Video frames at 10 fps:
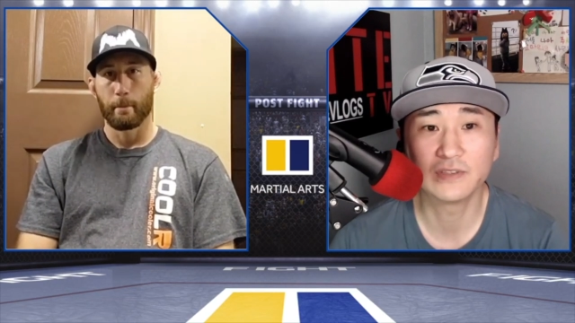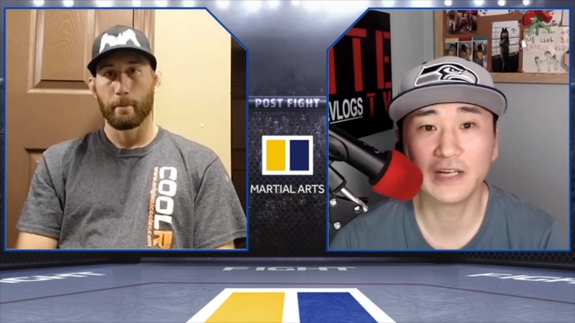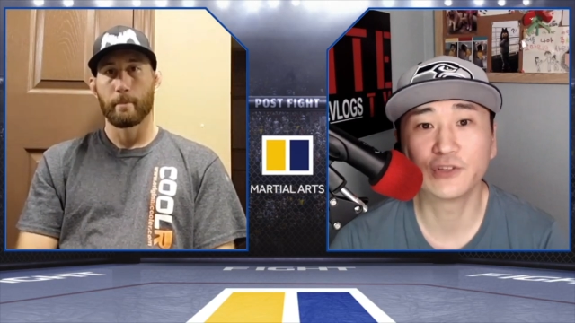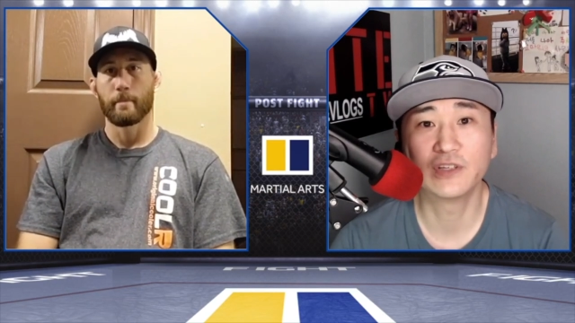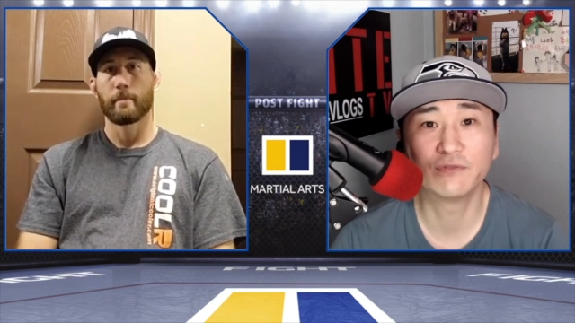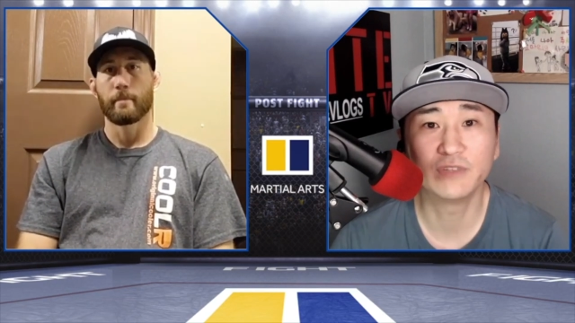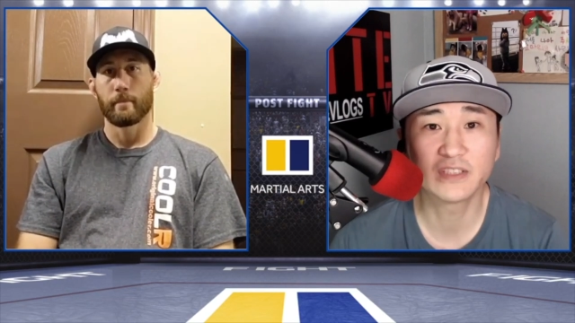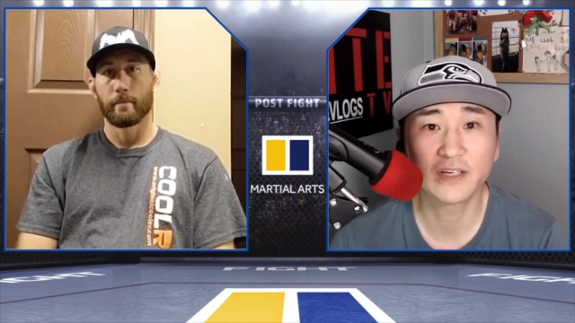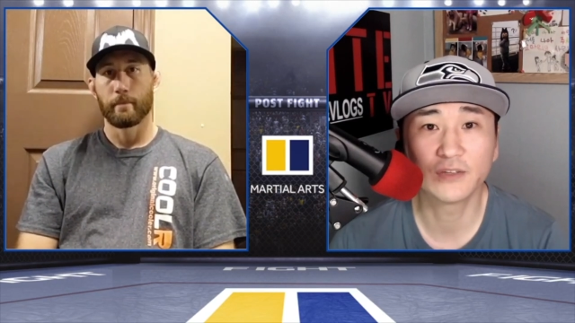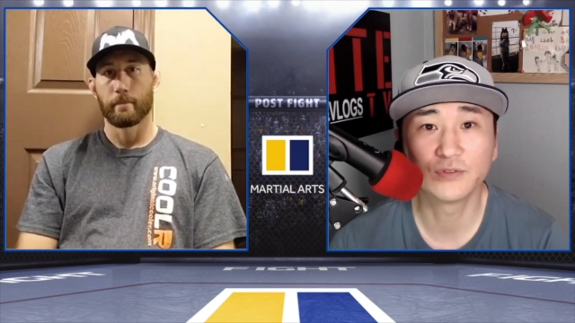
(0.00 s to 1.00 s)
Speaker 1: Now you get
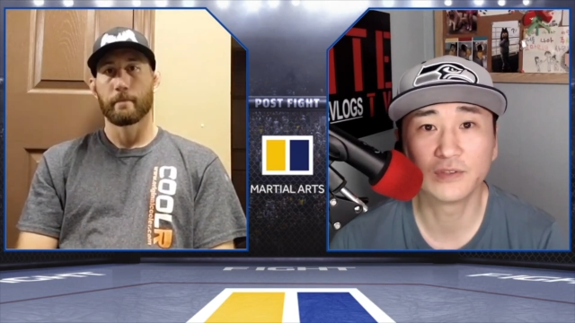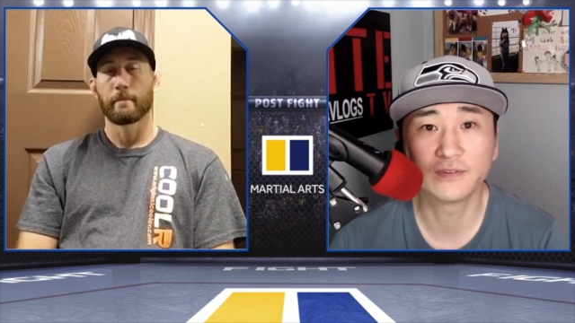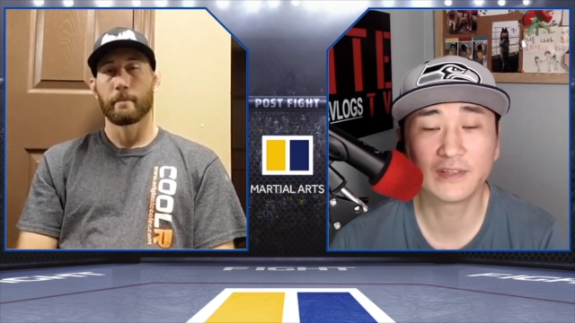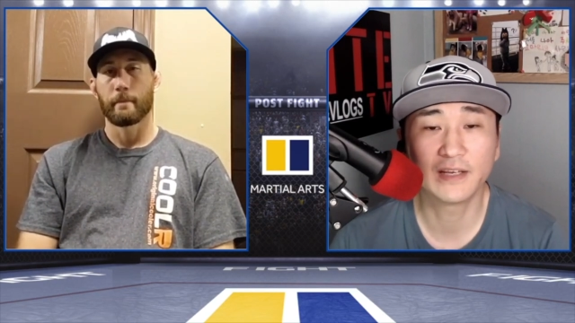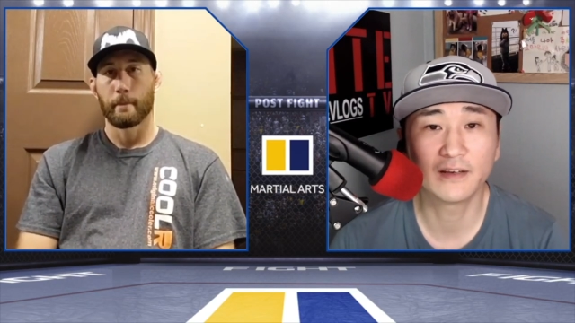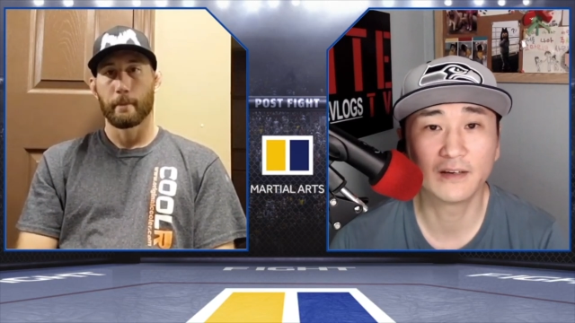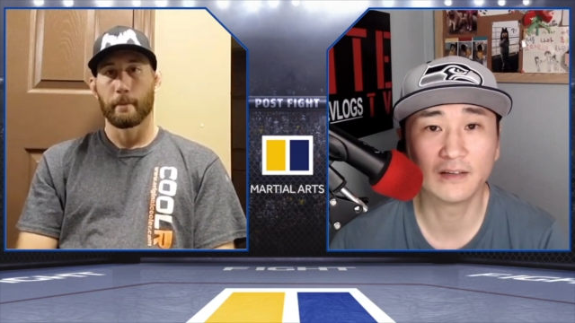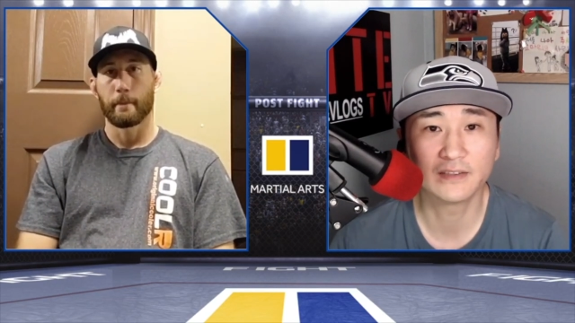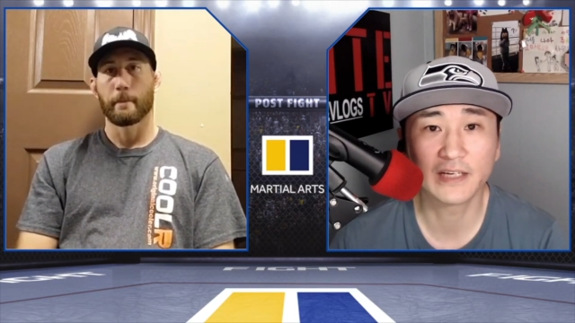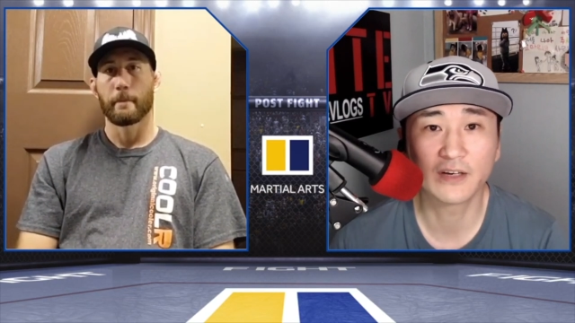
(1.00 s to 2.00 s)
rescheduled to ta-
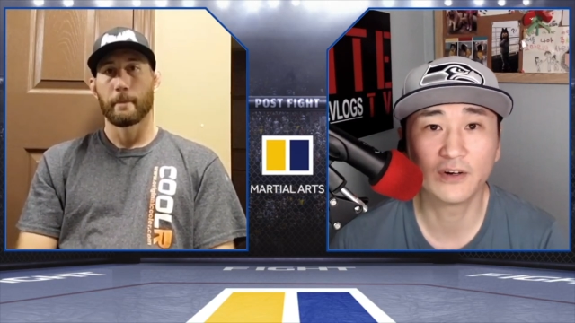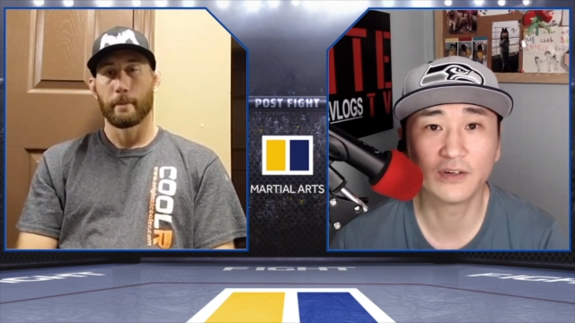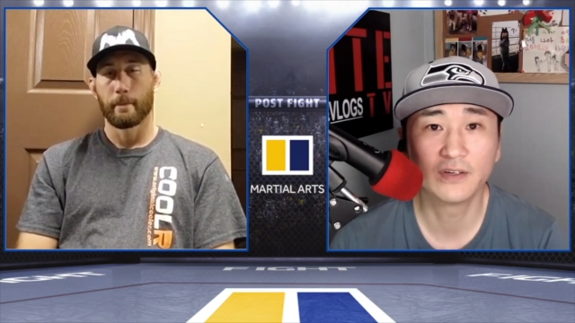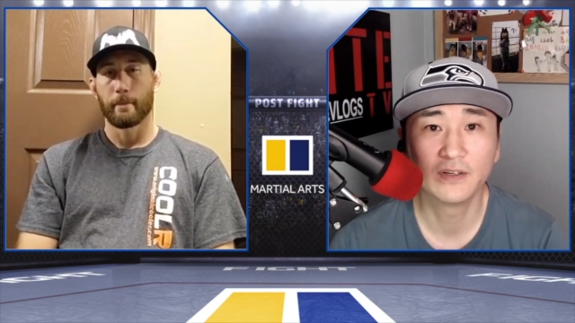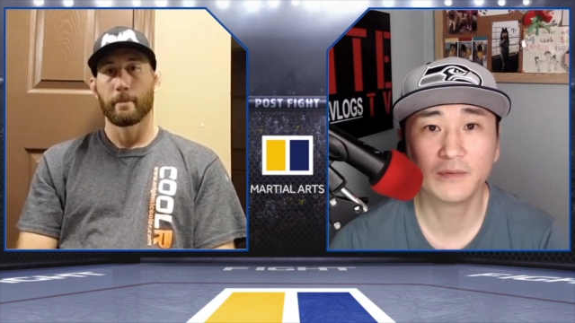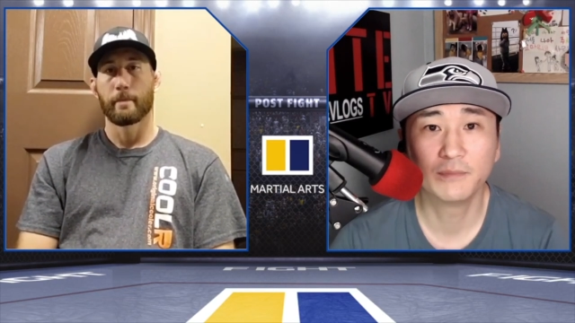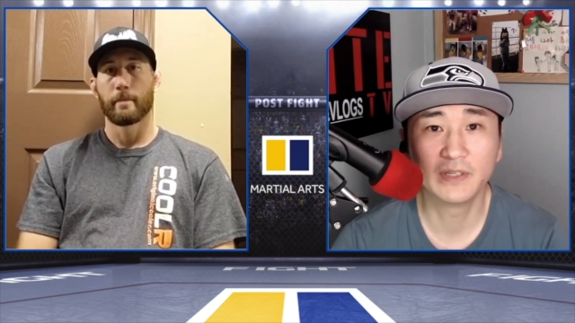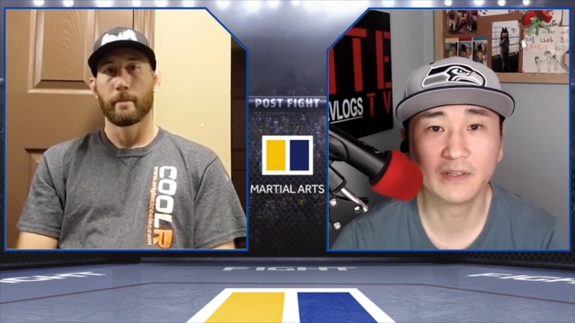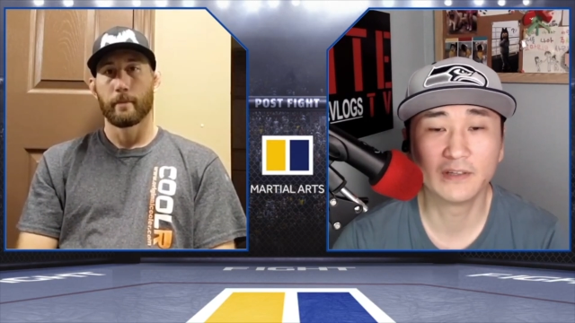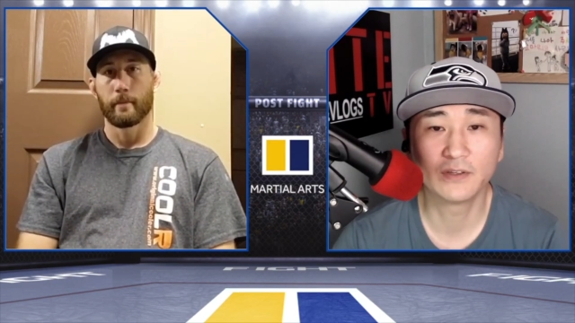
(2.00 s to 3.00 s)
uh, take on
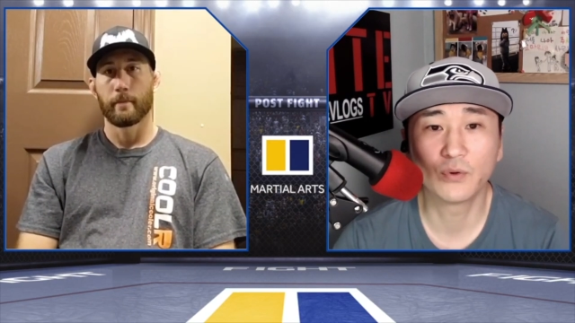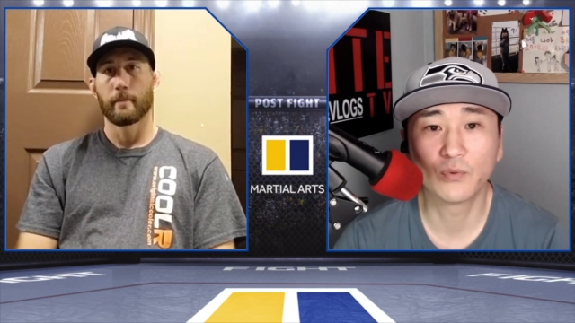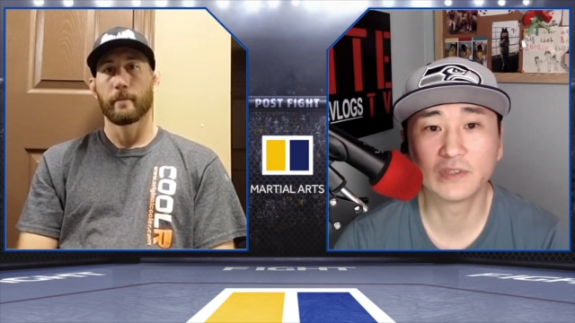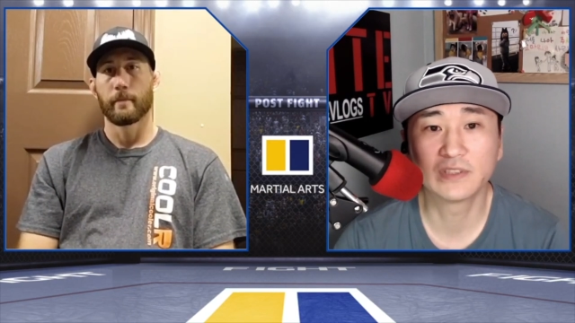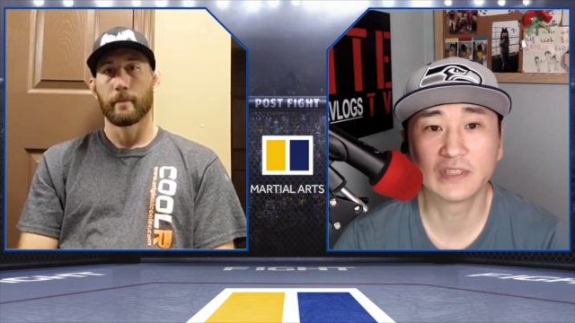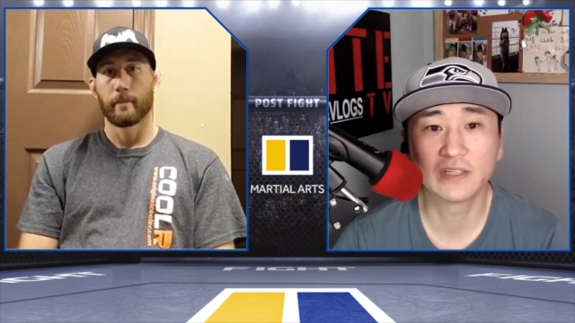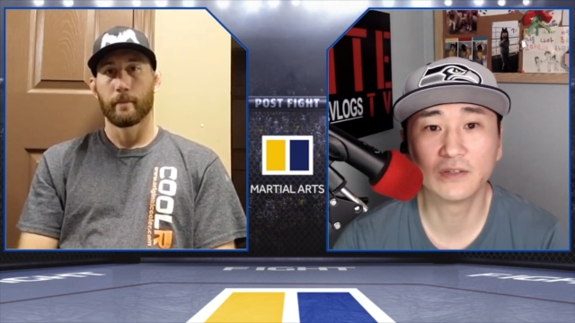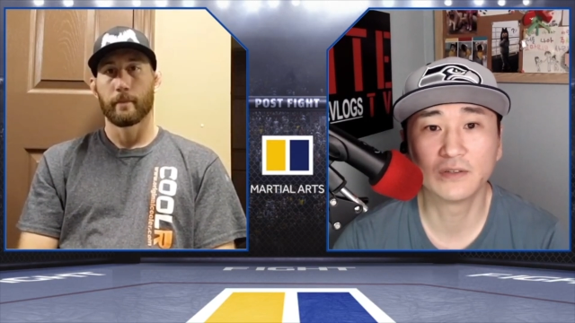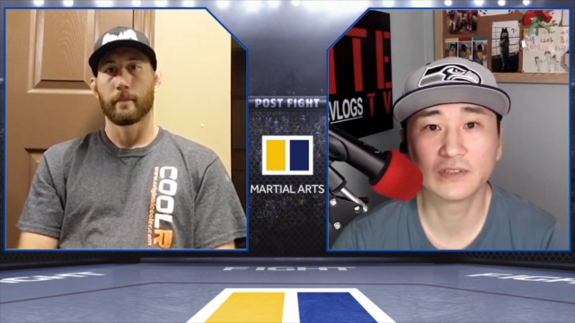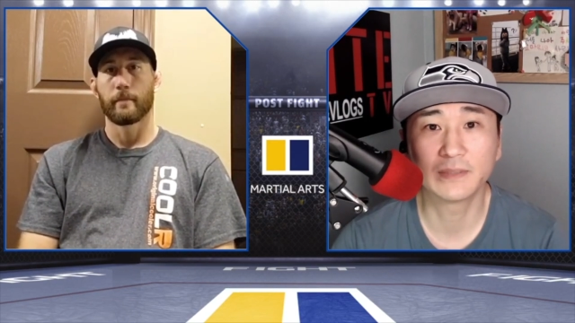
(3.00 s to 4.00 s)
Billy
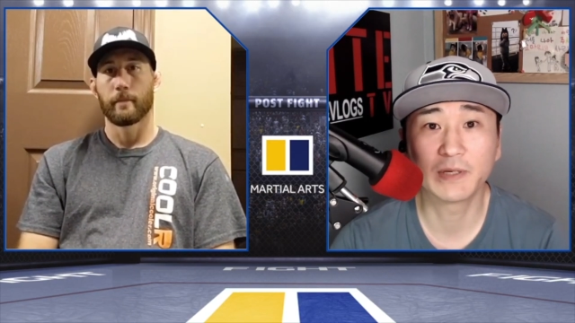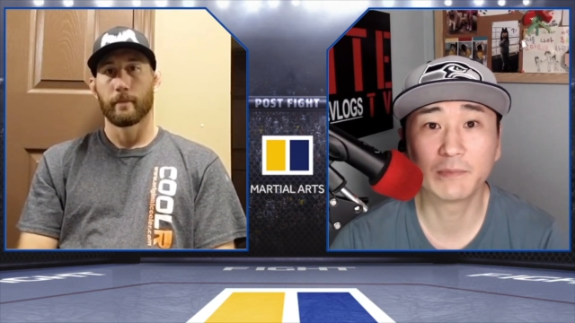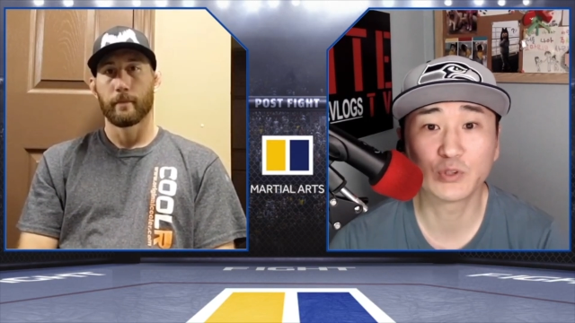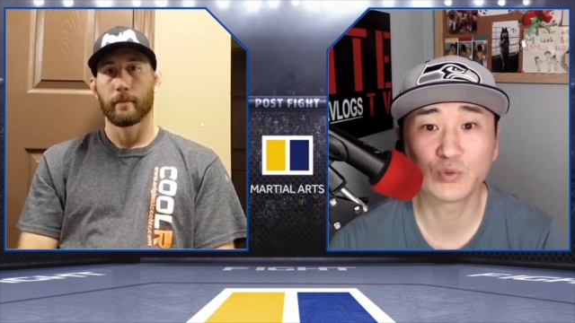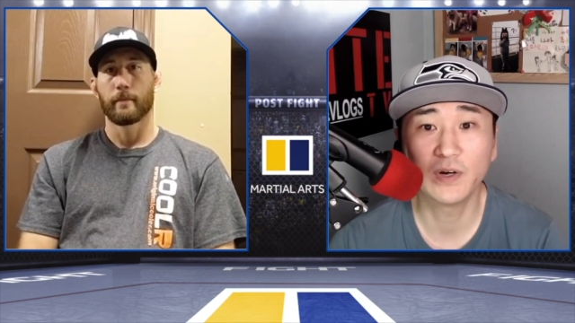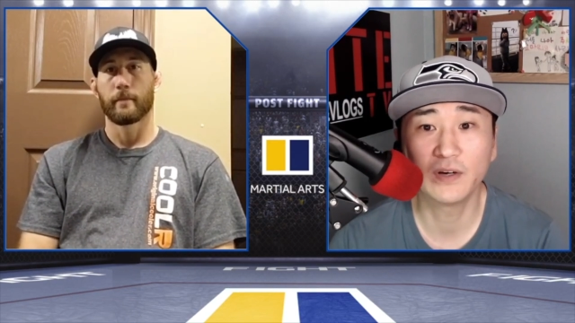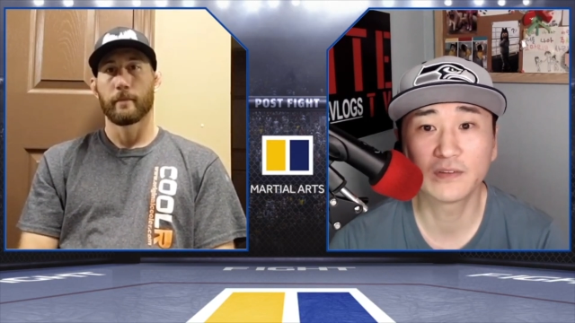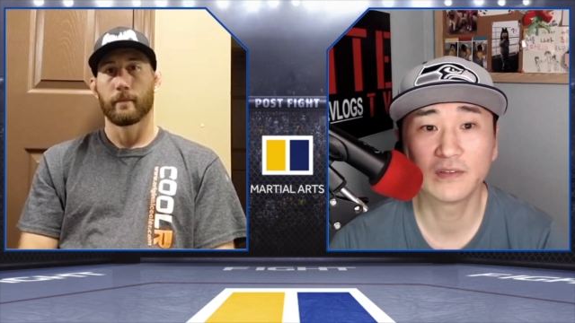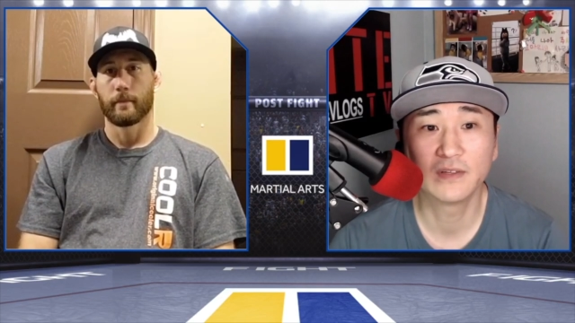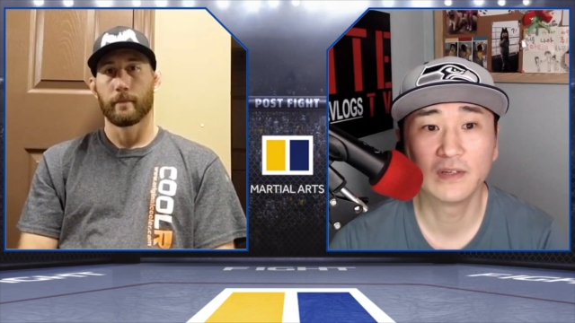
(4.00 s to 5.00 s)
Quarantillo September 12th.